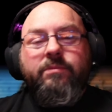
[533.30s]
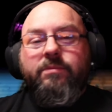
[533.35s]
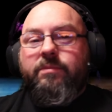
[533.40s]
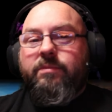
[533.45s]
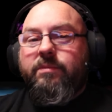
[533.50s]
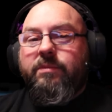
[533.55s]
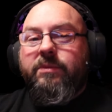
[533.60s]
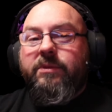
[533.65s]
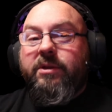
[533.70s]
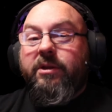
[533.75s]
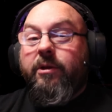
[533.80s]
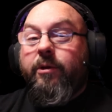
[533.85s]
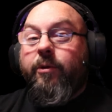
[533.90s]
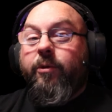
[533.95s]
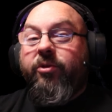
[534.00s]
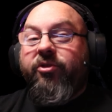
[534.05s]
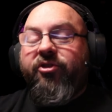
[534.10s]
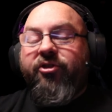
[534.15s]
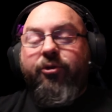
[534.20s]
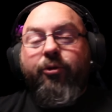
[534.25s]
No
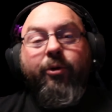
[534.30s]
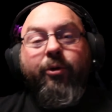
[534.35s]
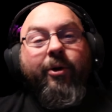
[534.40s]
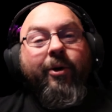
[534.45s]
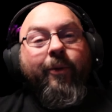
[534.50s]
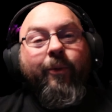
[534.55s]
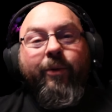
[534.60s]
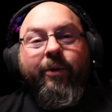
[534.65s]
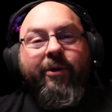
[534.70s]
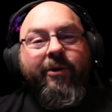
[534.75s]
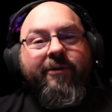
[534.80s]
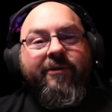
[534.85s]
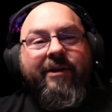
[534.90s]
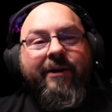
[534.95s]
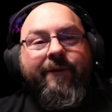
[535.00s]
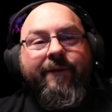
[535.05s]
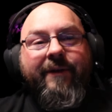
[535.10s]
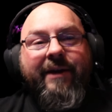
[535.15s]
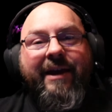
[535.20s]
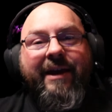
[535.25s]
truer words
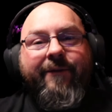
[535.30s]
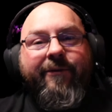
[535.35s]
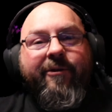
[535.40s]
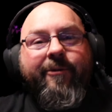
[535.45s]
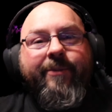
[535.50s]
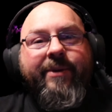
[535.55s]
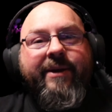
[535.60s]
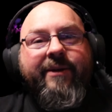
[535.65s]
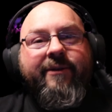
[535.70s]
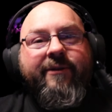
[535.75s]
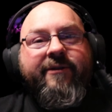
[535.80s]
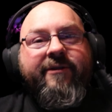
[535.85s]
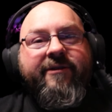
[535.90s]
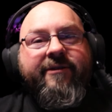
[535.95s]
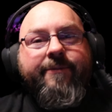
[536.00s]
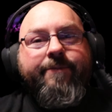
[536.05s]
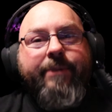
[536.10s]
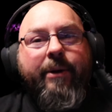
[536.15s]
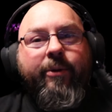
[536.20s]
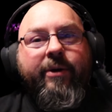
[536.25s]
have ever been
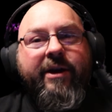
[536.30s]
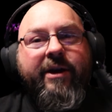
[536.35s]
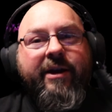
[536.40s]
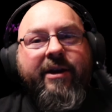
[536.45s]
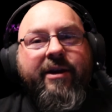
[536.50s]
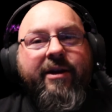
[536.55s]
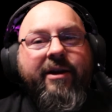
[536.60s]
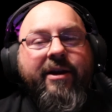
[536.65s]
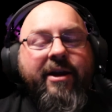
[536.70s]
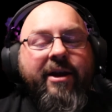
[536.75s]
spoken